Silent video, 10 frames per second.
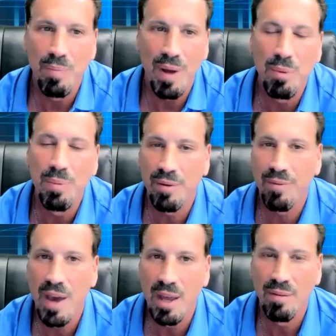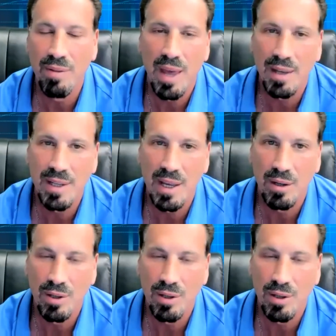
I'm a big fan of that, Dan.